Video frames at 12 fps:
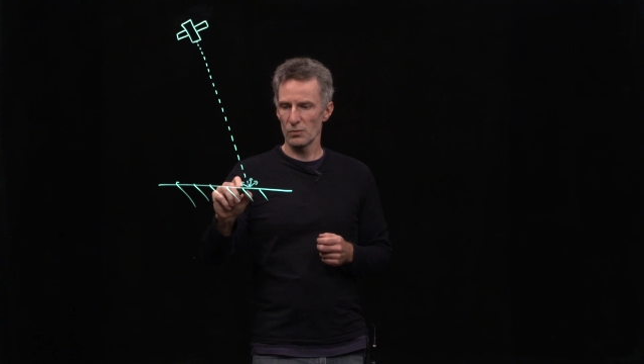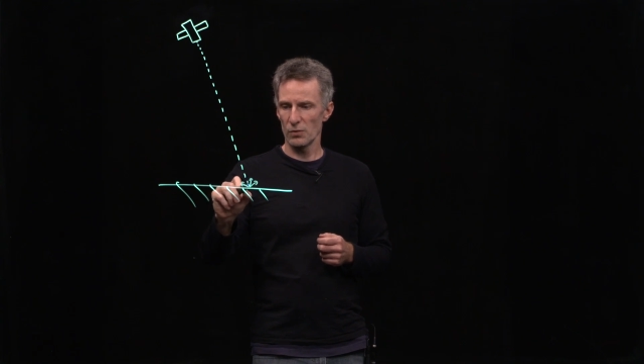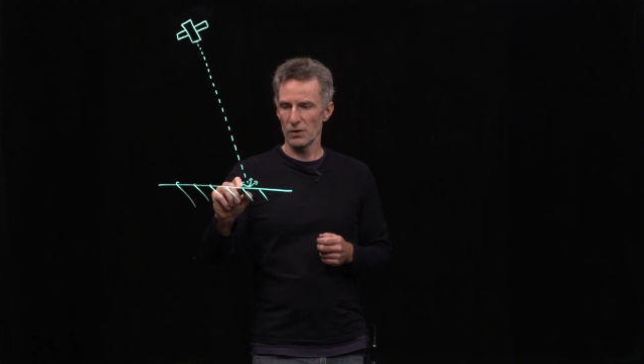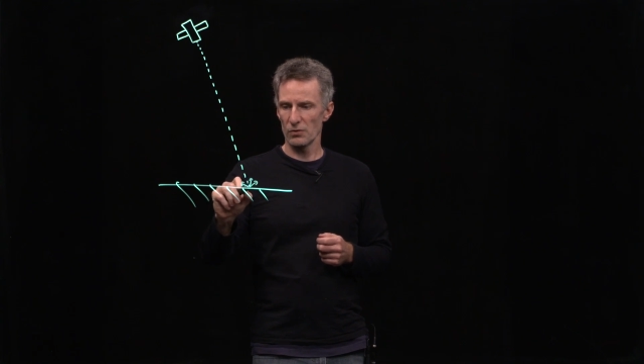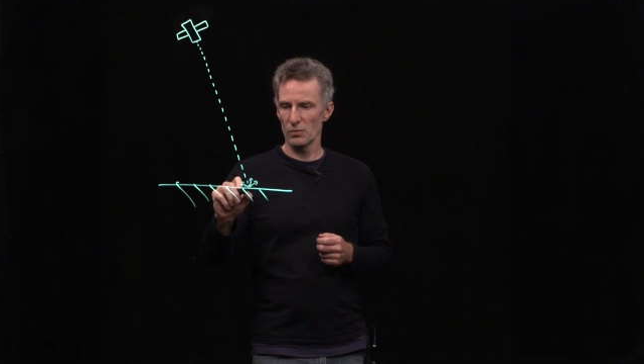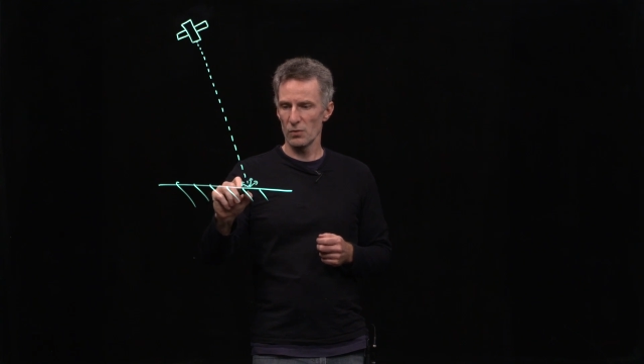
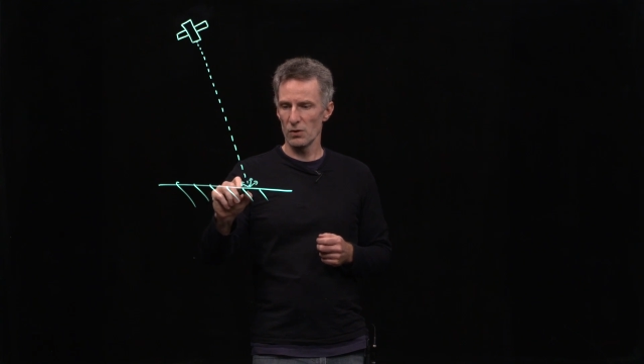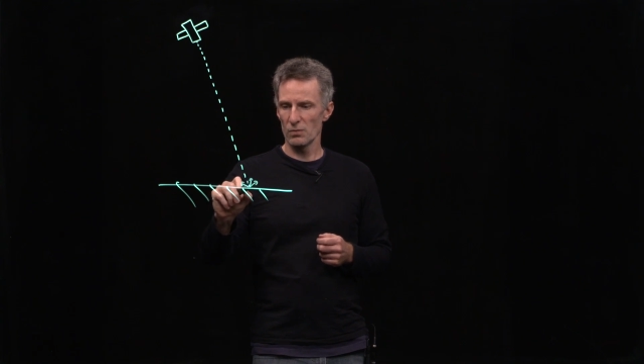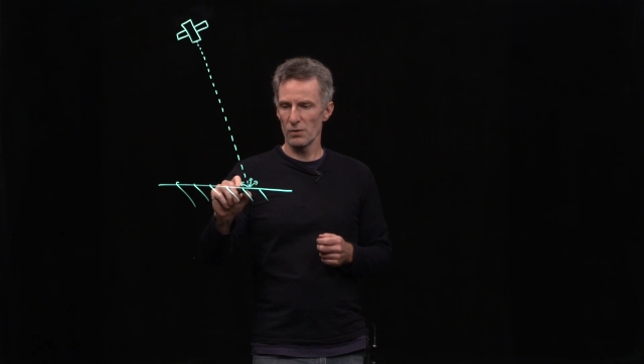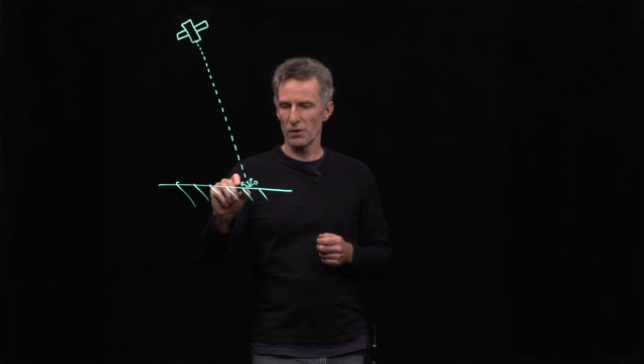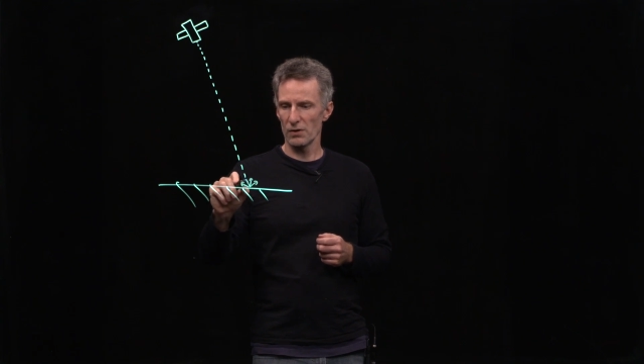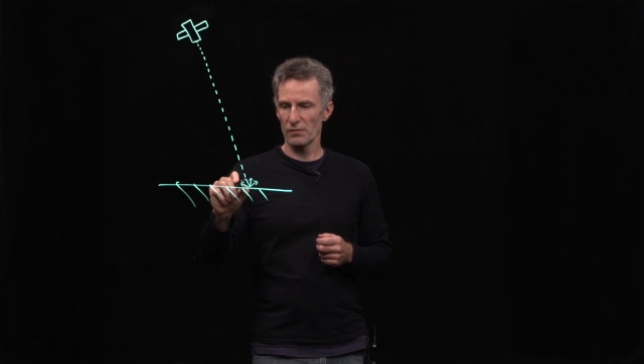but a small
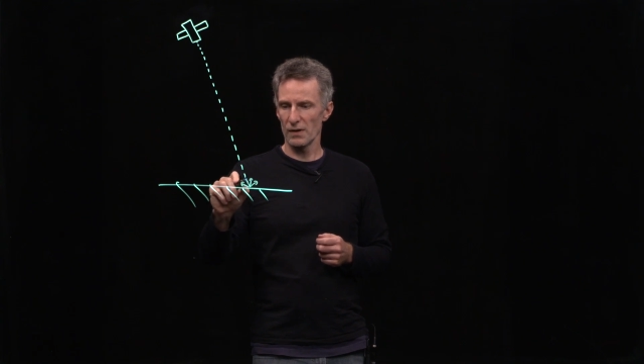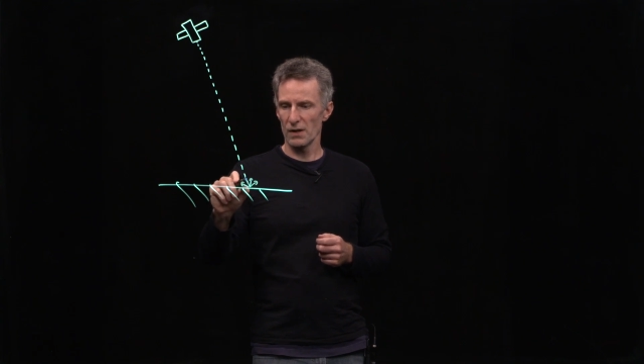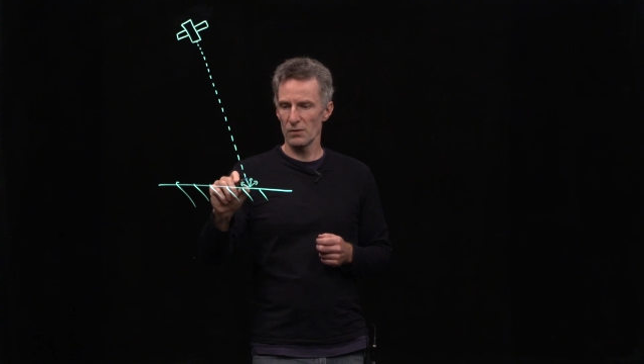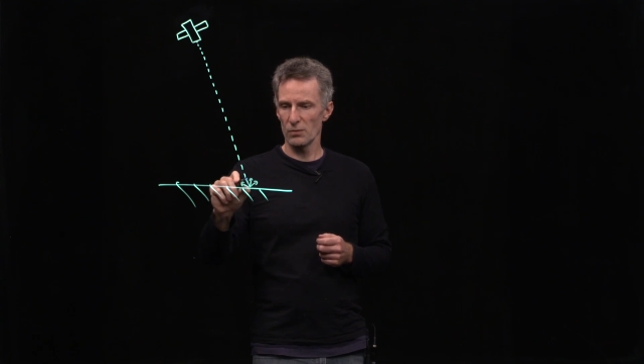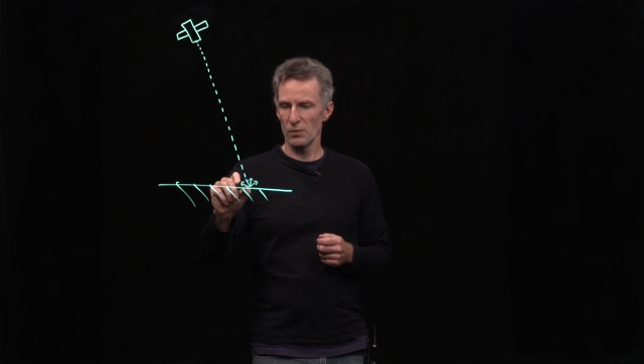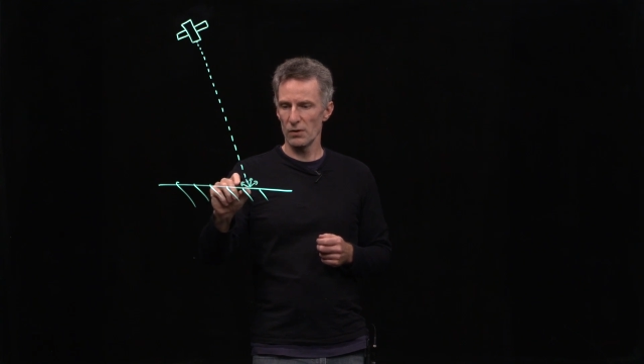part of
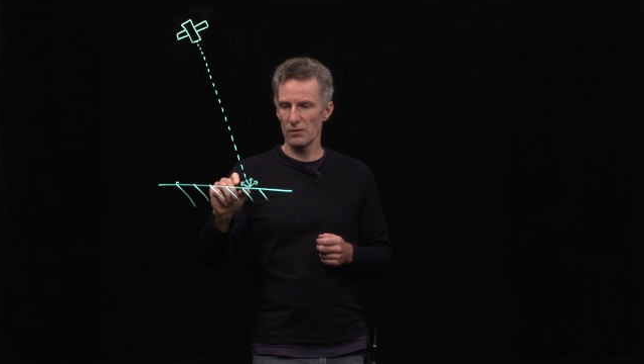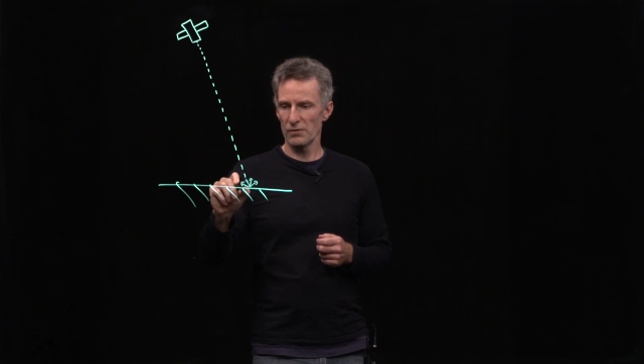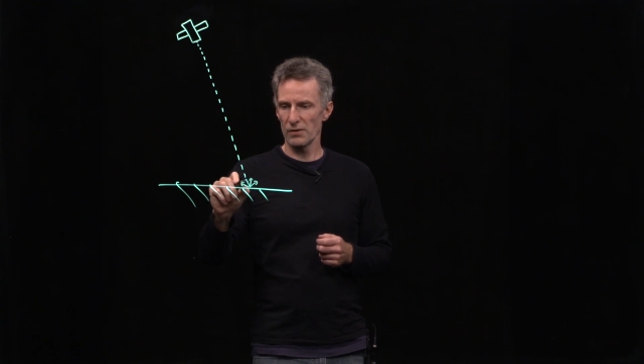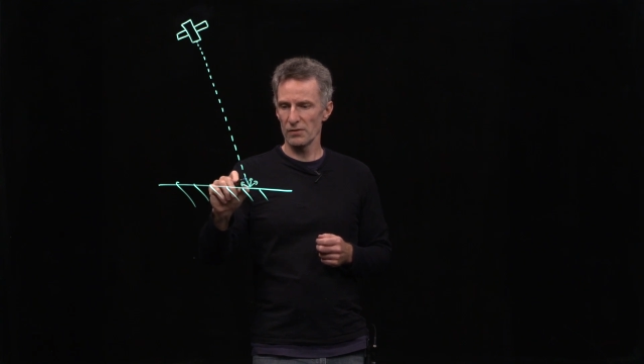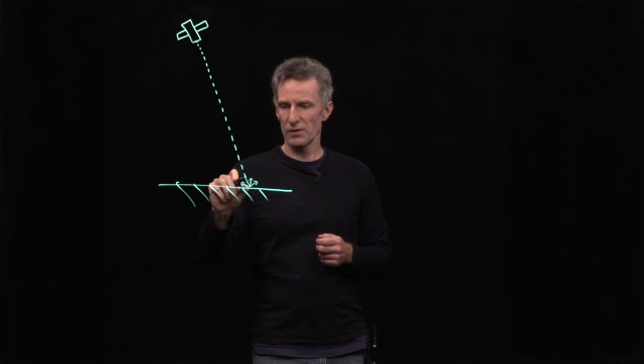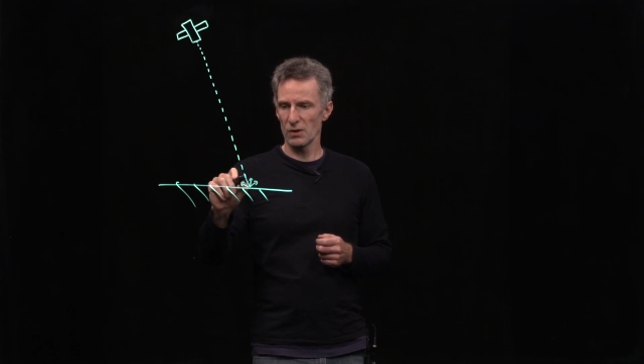that pulse
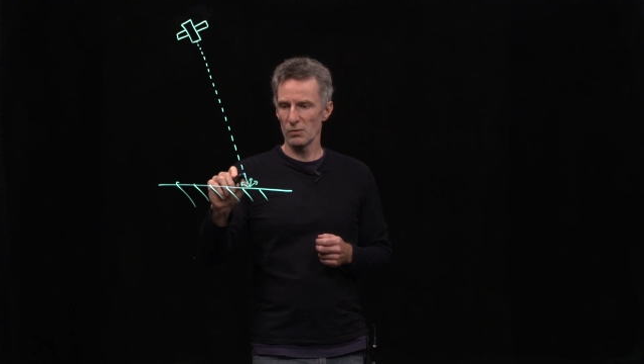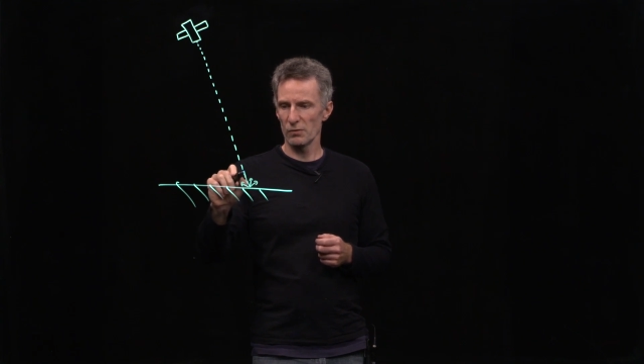is going to be